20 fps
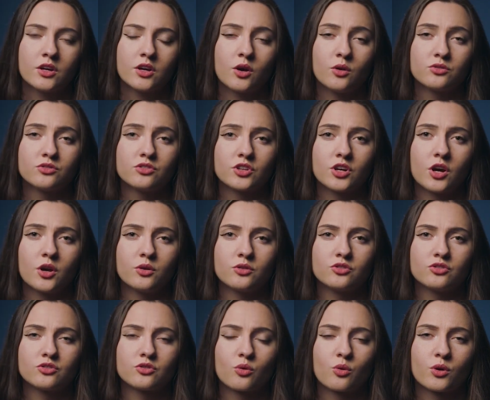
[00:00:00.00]
coast to
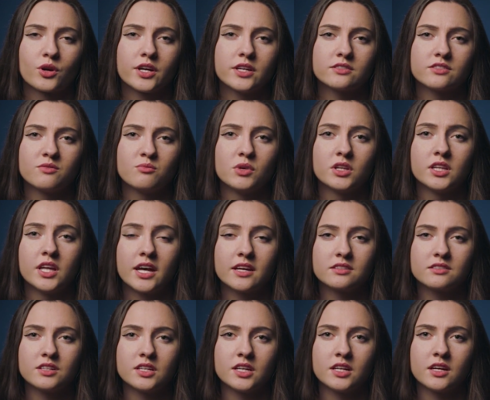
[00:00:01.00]
coast stories of
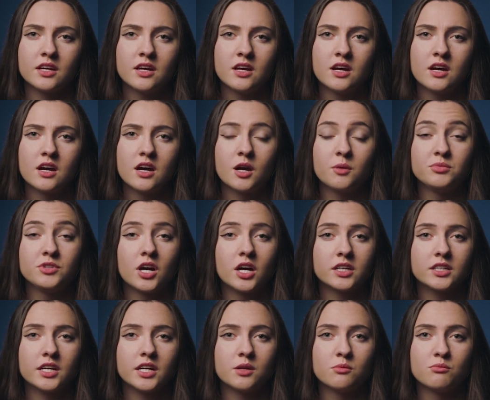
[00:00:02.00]
molested,
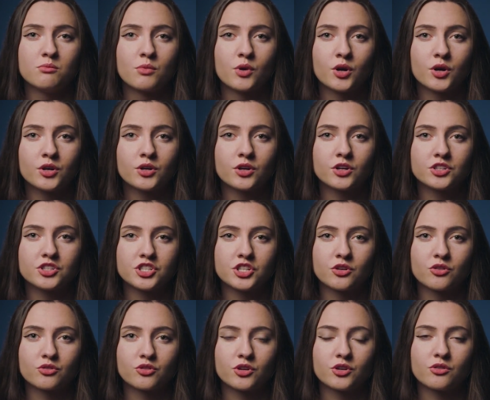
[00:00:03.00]
abducted, and murdered
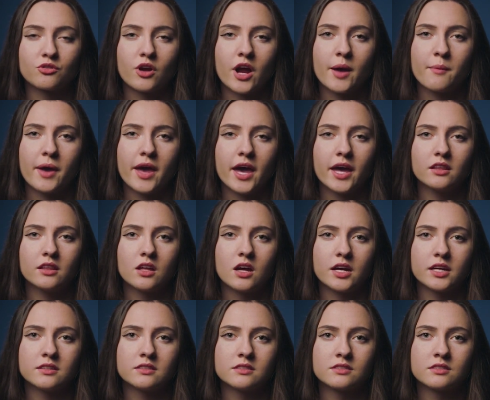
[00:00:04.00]
children grab
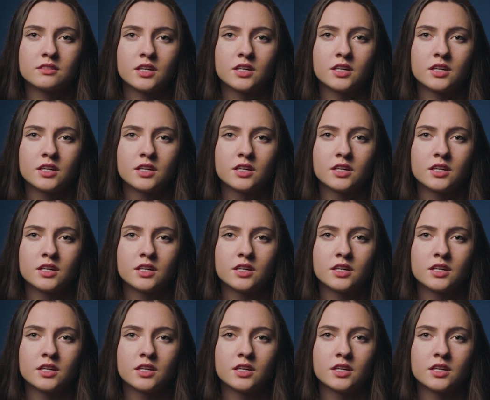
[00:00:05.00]
headlines.